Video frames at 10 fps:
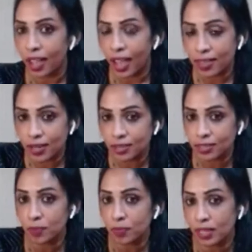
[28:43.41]
And there is
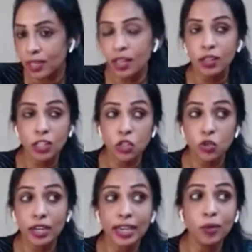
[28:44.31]
something that you
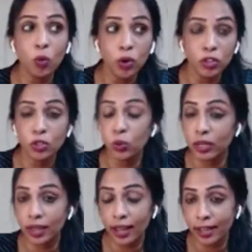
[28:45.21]
really want to do
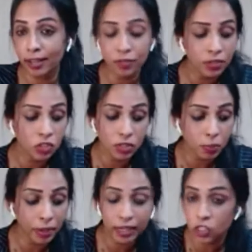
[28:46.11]
in life, just
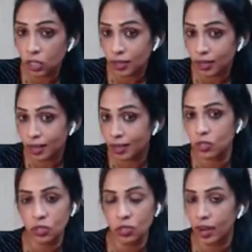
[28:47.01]
make a journal,
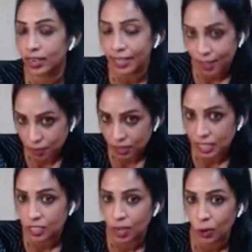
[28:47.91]
just write
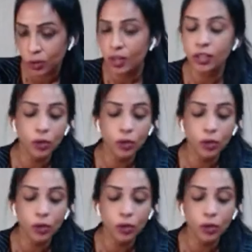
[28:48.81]
everything down.